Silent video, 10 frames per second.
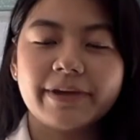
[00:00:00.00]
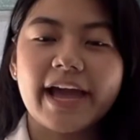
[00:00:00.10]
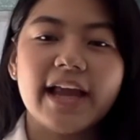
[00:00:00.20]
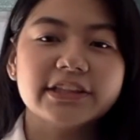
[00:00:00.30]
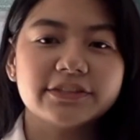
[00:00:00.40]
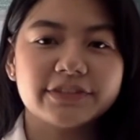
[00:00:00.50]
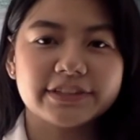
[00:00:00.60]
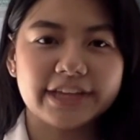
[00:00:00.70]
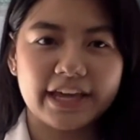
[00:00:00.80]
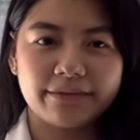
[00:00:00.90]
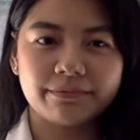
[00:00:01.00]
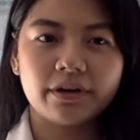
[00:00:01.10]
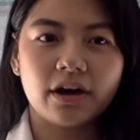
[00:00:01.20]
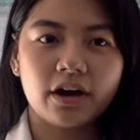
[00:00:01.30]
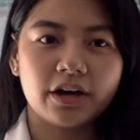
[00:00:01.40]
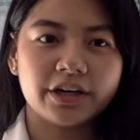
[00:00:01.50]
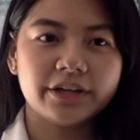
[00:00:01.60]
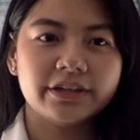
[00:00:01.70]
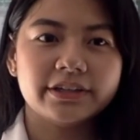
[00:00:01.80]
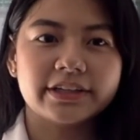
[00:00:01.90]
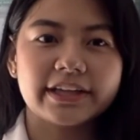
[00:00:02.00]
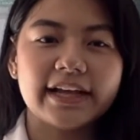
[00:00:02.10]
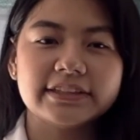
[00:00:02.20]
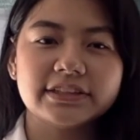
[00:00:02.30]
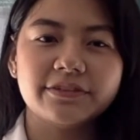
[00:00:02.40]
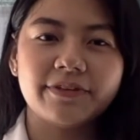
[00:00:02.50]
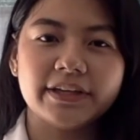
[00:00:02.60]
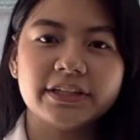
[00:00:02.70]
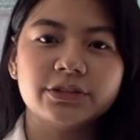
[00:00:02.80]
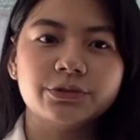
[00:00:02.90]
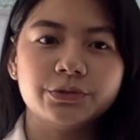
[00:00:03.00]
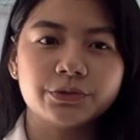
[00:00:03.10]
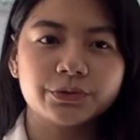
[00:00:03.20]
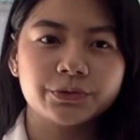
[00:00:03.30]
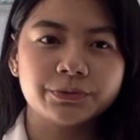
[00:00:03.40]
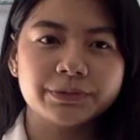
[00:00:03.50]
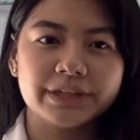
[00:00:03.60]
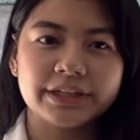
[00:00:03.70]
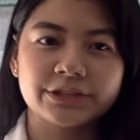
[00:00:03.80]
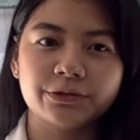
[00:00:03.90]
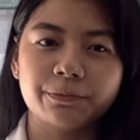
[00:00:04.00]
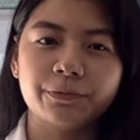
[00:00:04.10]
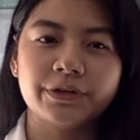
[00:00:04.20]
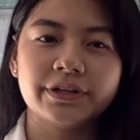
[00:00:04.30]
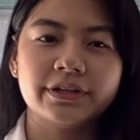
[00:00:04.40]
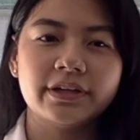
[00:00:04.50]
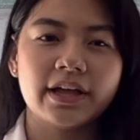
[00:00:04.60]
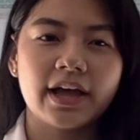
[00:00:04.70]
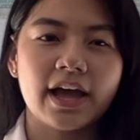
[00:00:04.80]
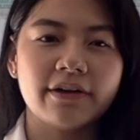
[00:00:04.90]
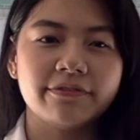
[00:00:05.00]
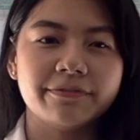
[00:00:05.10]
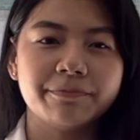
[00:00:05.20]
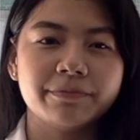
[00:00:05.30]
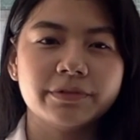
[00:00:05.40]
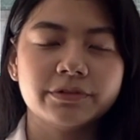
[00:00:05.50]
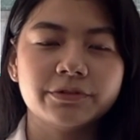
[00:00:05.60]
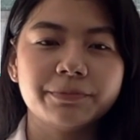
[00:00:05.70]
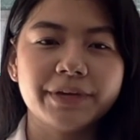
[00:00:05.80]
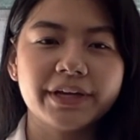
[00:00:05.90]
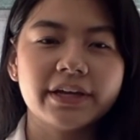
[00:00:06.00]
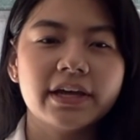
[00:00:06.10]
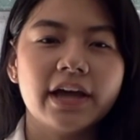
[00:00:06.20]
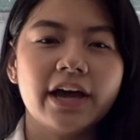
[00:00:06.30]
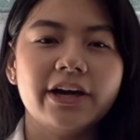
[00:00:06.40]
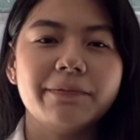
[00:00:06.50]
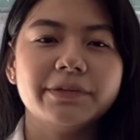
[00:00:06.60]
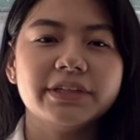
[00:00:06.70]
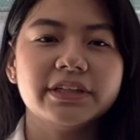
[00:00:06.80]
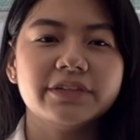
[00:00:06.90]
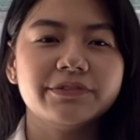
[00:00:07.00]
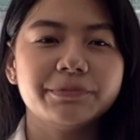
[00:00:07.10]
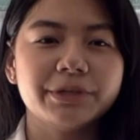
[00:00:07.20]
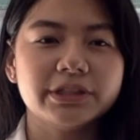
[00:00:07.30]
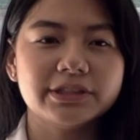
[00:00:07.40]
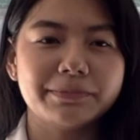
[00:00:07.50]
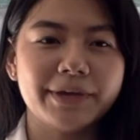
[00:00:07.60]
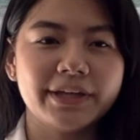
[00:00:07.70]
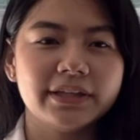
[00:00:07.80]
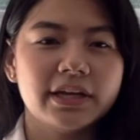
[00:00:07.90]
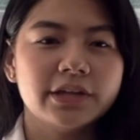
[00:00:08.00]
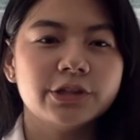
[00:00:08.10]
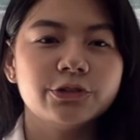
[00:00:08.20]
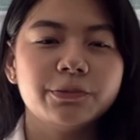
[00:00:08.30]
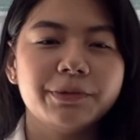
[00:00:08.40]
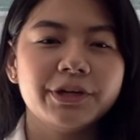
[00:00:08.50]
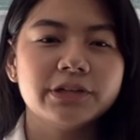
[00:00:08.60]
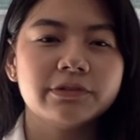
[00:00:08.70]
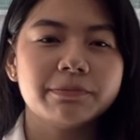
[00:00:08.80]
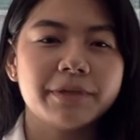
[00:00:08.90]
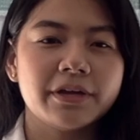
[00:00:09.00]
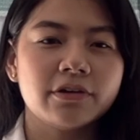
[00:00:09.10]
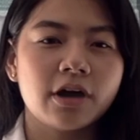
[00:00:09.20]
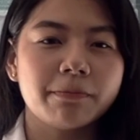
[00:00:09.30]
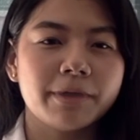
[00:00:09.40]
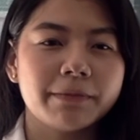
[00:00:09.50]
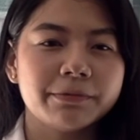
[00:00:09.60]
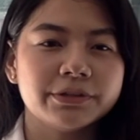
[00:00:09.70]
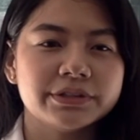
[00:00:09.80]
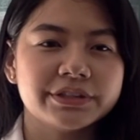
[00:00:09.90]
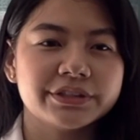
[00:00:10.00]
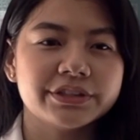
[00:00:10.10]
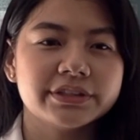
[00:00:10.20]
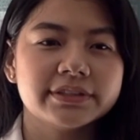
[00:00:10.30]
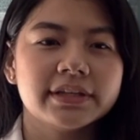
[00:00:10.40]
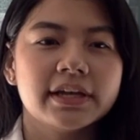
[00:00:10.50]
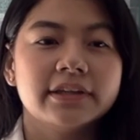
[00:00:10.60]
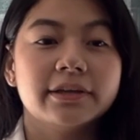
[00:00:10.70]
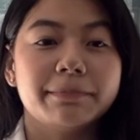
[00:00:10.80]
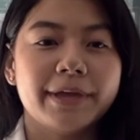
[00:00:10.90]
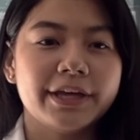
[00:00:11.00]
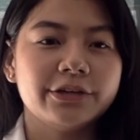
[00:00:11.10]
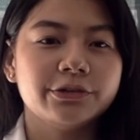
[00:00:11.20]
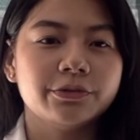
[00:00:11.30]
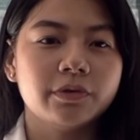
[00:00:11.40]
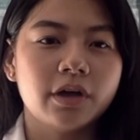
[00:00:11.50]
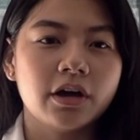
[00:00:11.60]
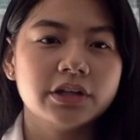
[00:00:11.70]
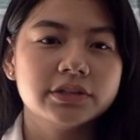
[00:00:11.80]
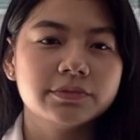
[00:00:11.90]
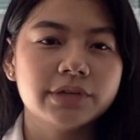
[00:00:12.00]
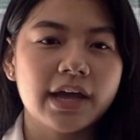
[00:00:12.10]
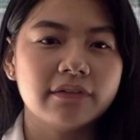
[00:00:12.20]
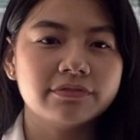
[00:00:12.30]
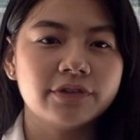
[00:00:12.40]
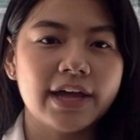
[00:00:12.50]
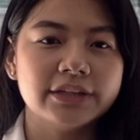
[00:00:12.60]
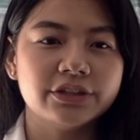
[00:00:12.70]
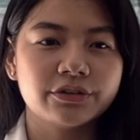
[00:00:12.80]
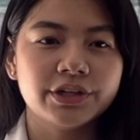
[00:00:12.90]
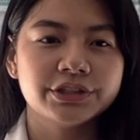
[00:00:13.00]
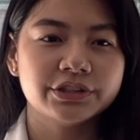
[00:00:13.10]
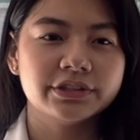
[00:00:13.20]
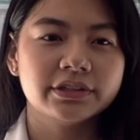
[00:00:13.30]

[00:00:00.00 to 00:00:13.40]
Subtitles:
mechanics of this game are the class is divided into 2 groups. Each group will have to pick a representative to participate. The 2 players will play rock, paper, scissors. The player who lost would have to answer a question.